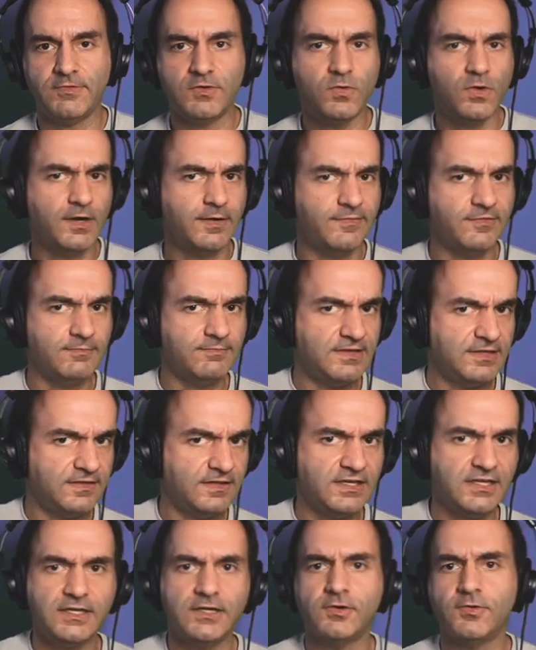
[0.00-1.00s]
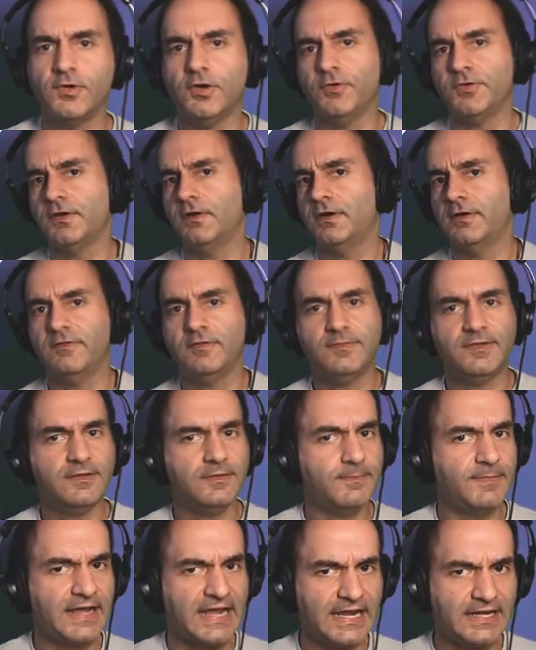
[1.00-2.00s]
You want him to be the hero, you want him to be the
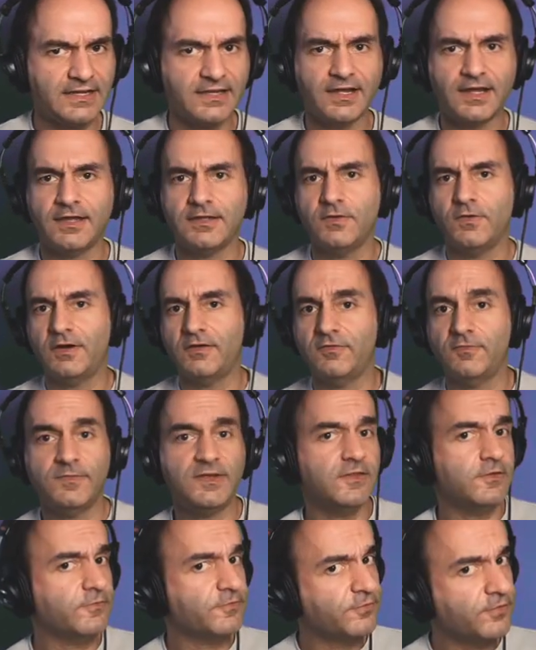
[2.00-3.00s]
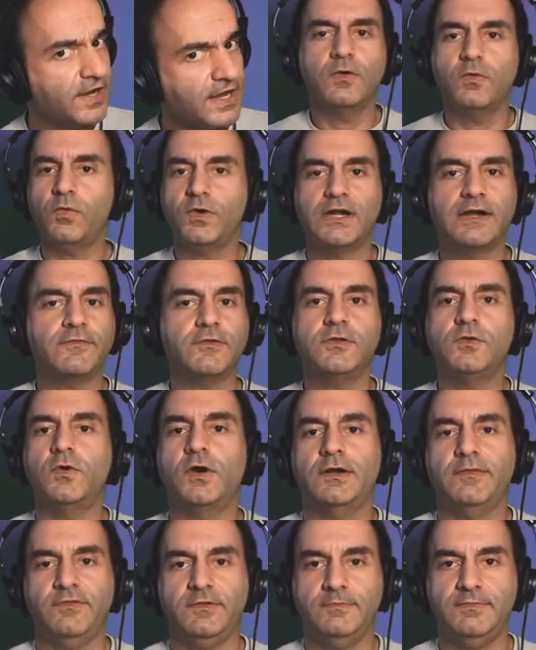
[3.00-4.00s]
bad guy, you want him to be the friend, whatever you
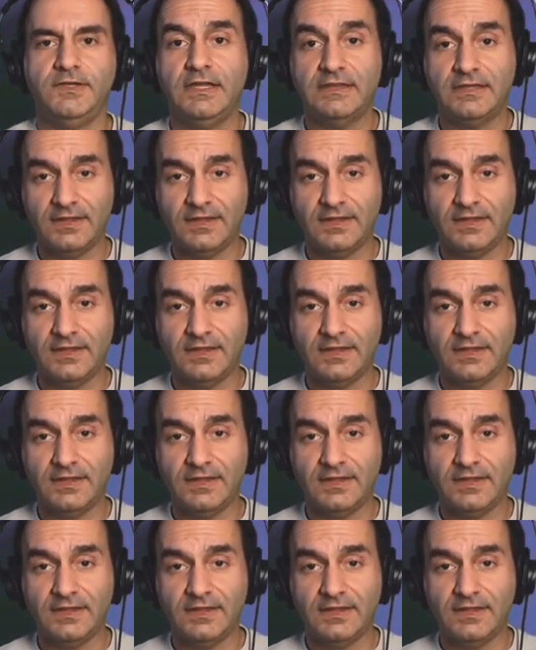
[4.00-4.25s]
want him to be.